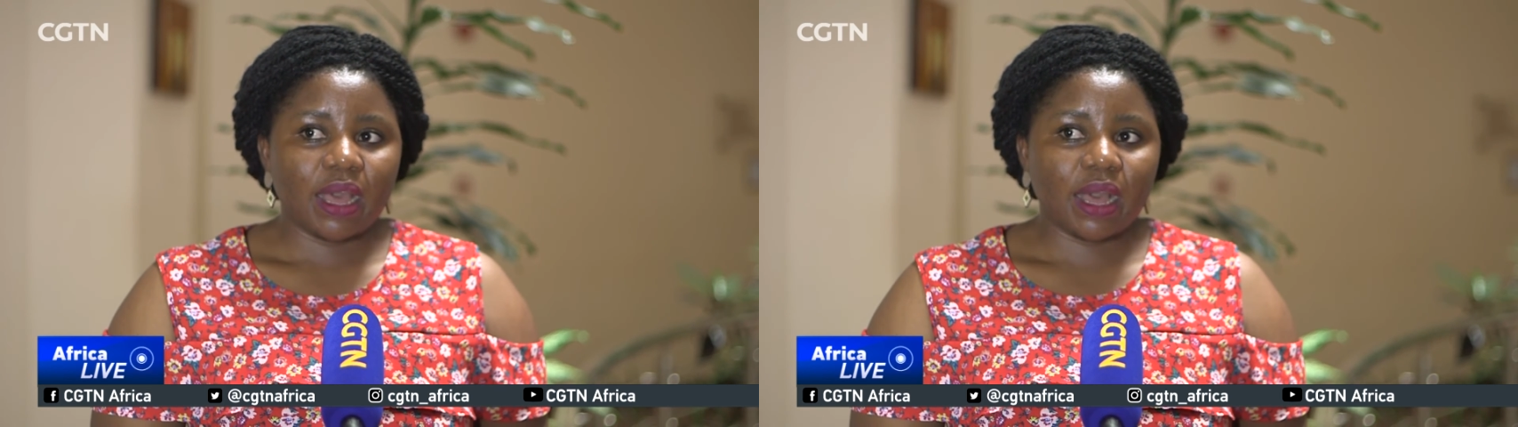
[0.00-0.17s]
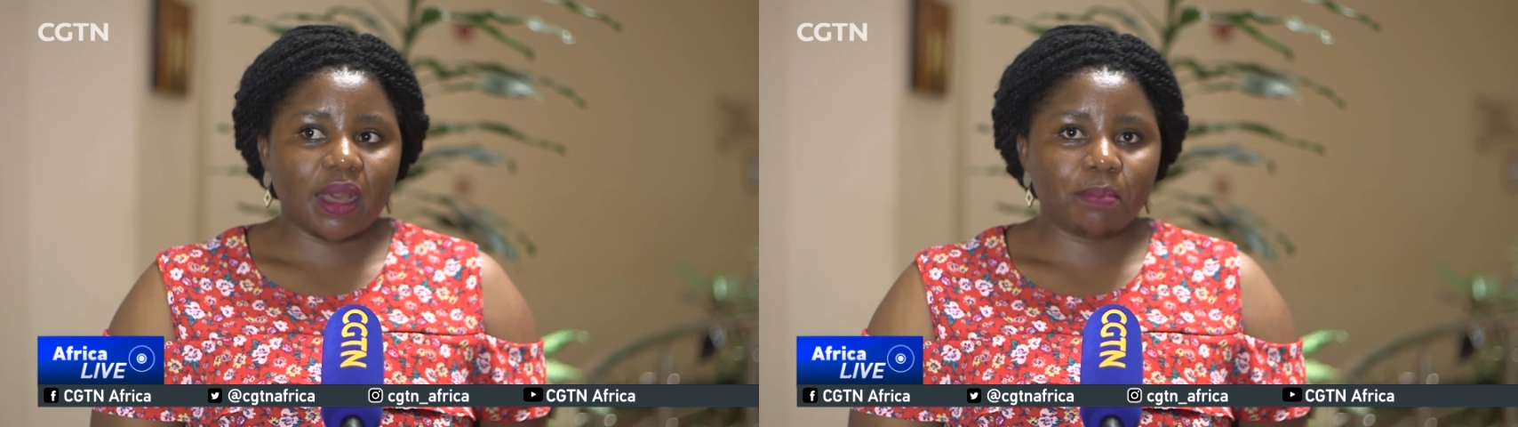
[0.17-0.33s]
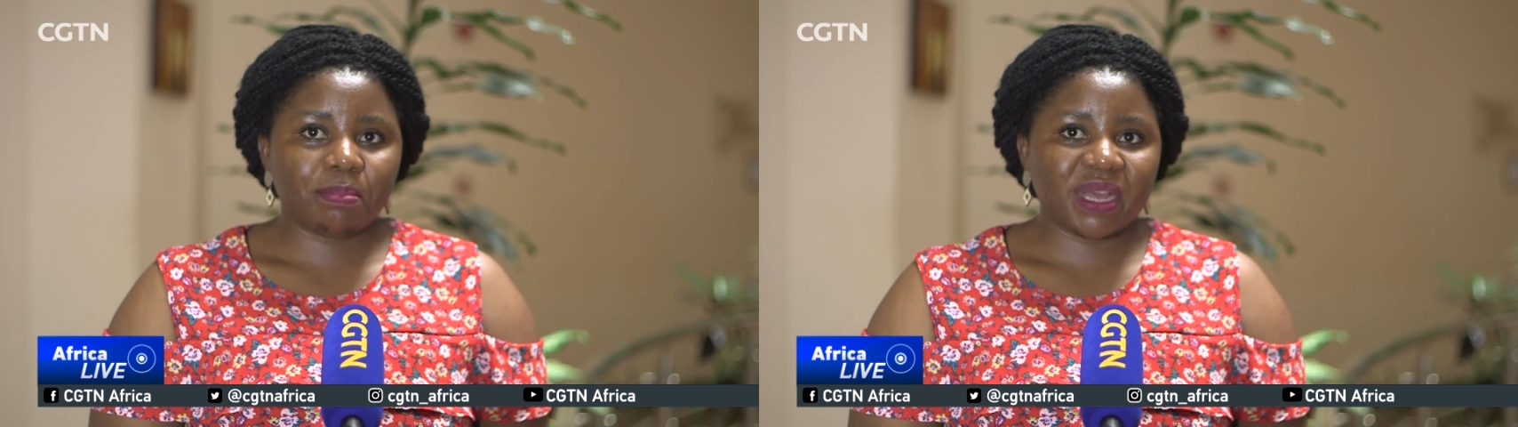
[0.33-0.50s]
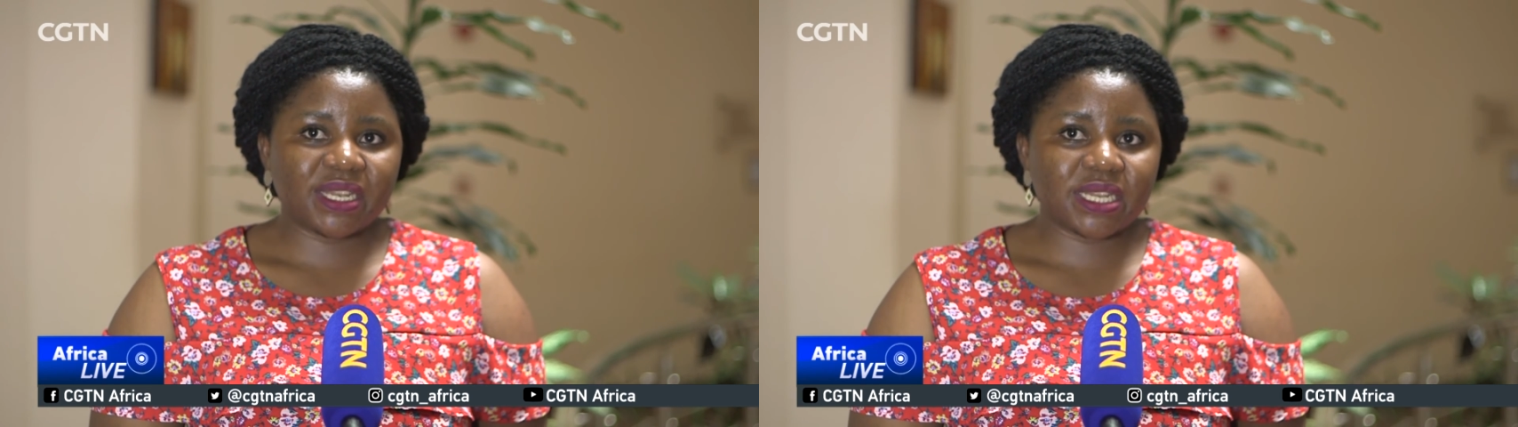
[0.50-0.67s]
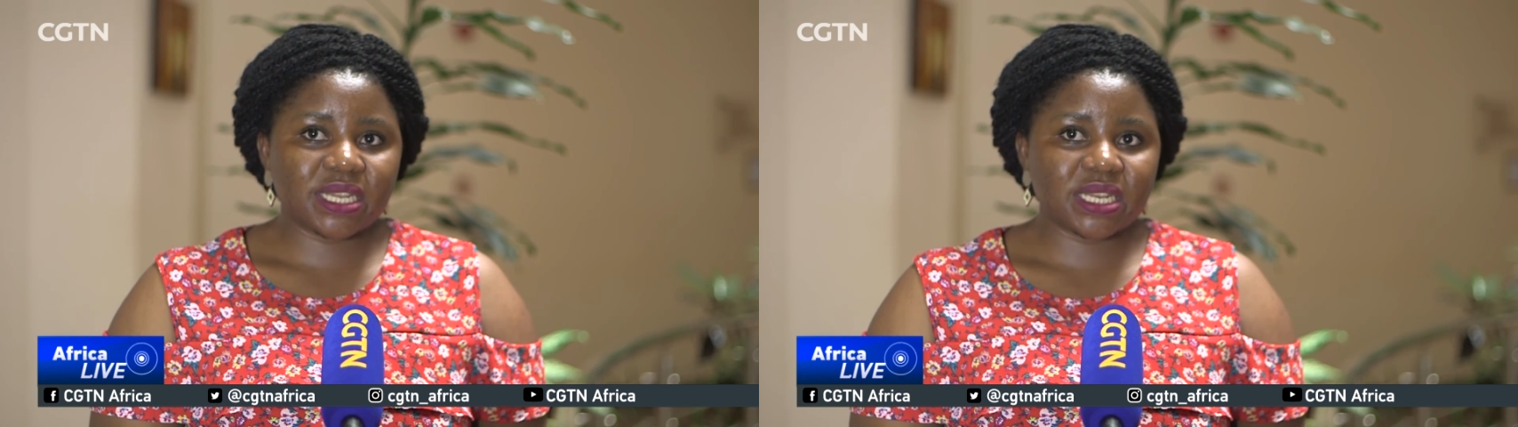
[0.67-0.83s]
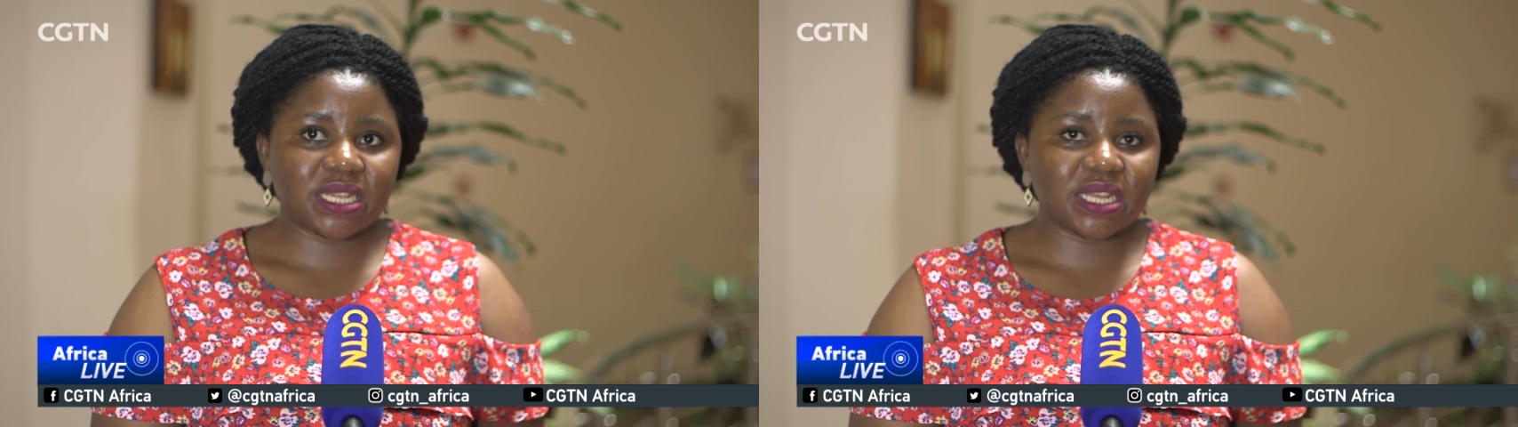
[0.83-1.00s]
Um,
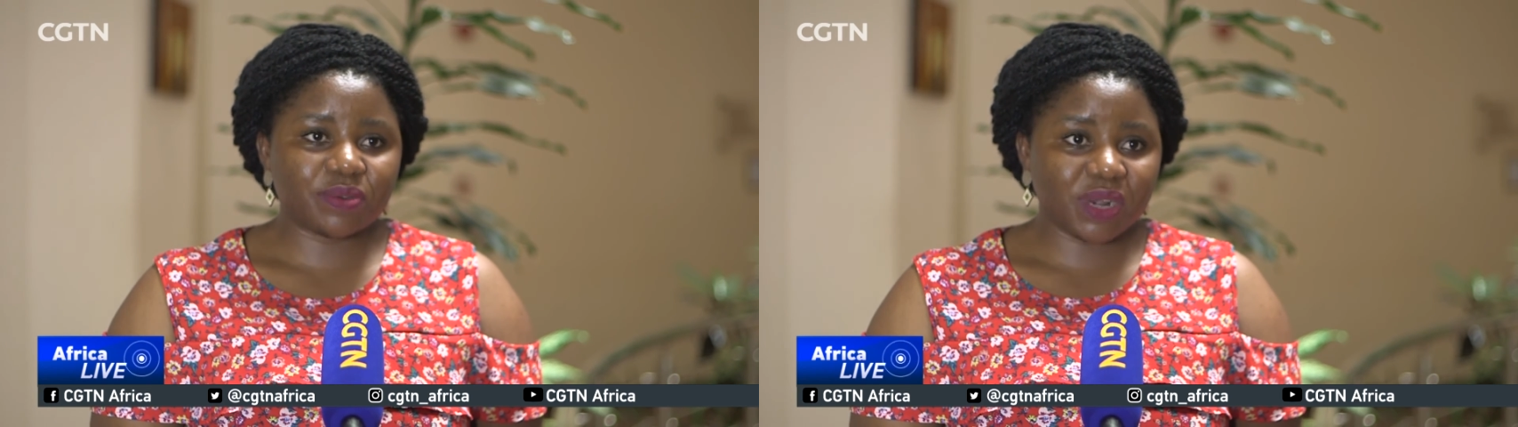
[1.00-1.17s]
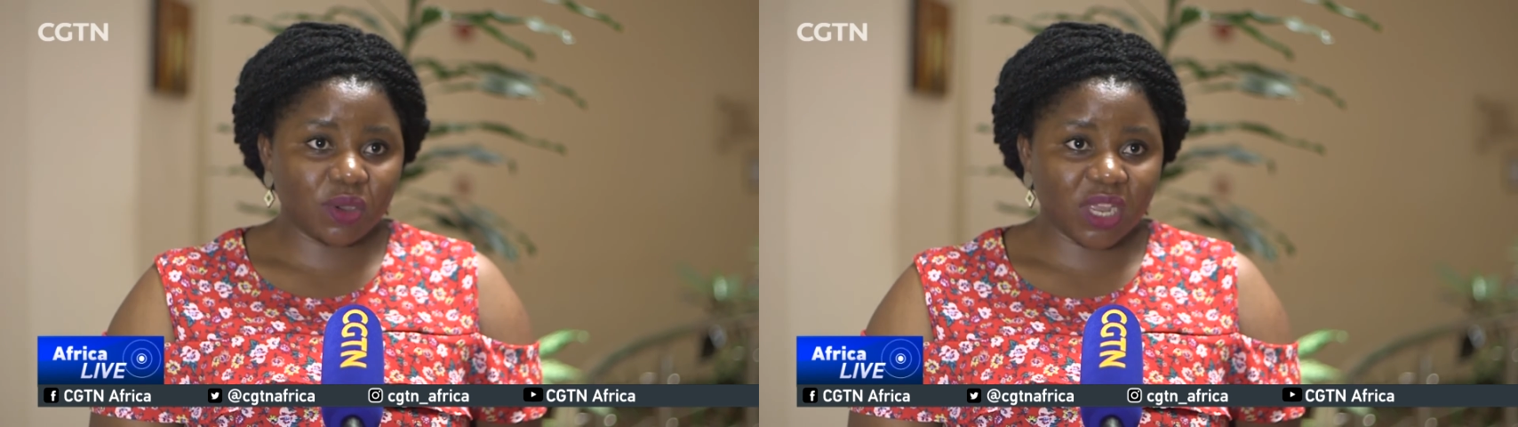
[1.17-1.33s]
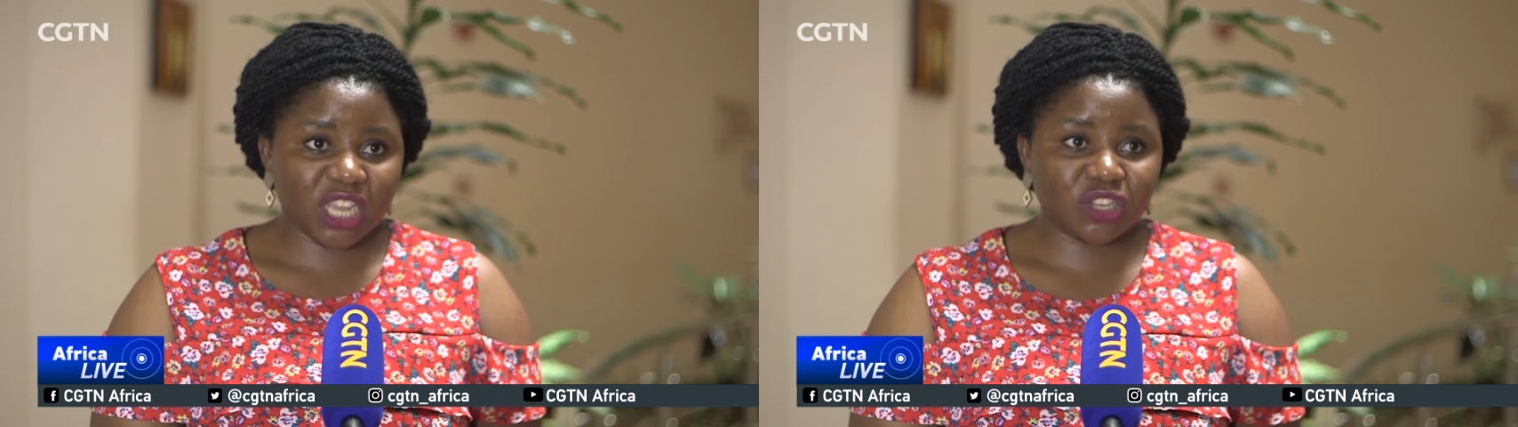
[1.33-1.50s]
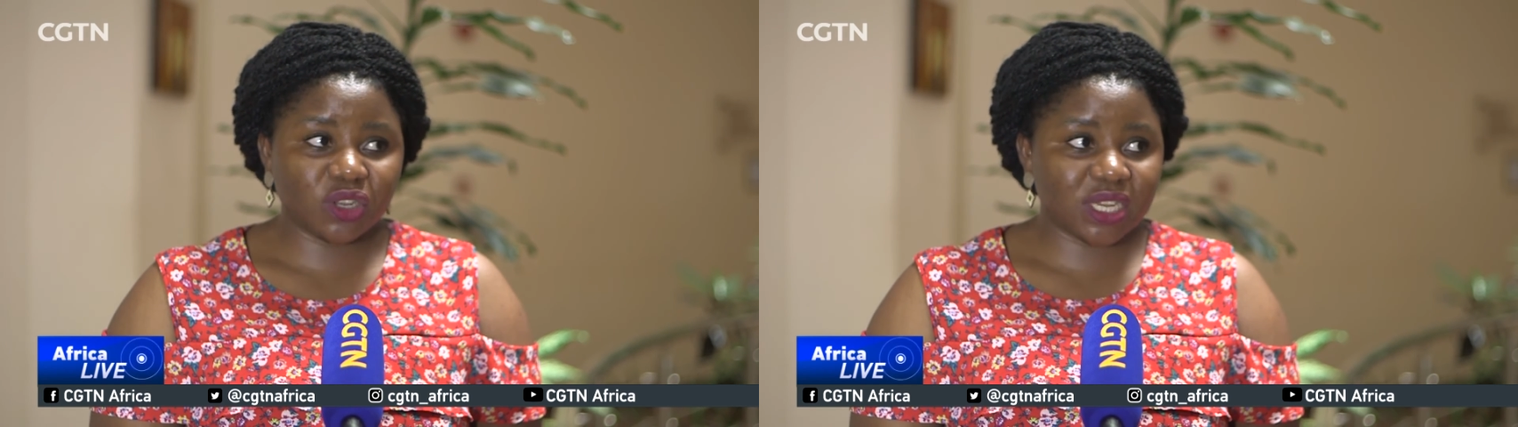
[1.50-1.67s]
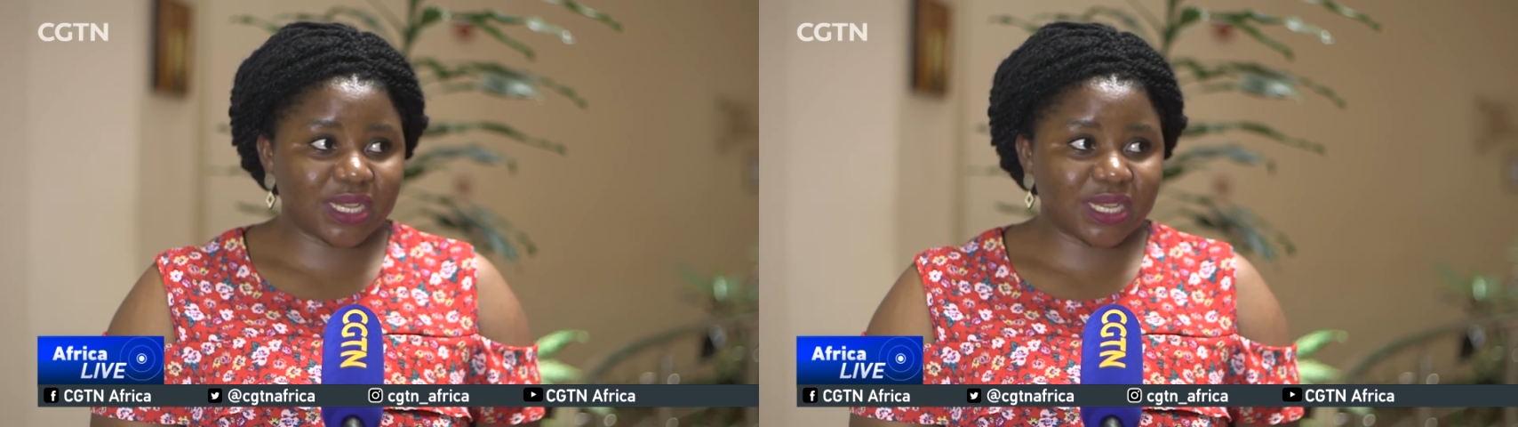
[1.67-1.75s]
but the relocation